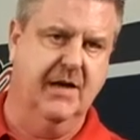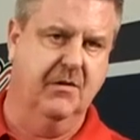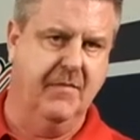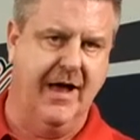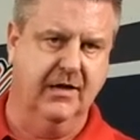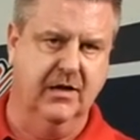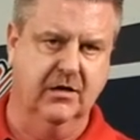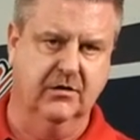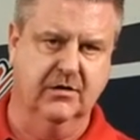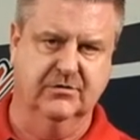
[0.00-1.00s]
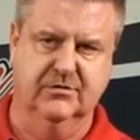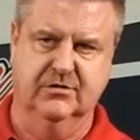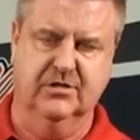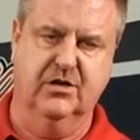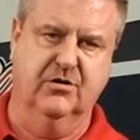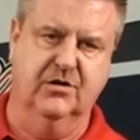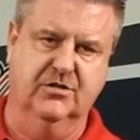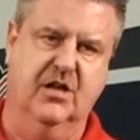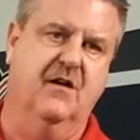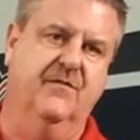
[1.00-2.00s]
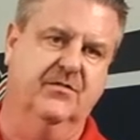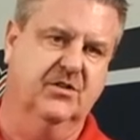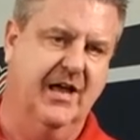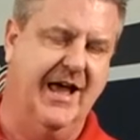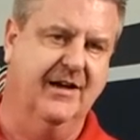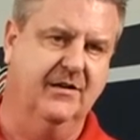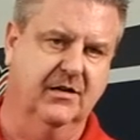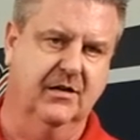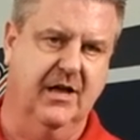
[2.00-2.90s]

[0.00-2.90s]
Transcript: coming back in because the cylinder itself is acting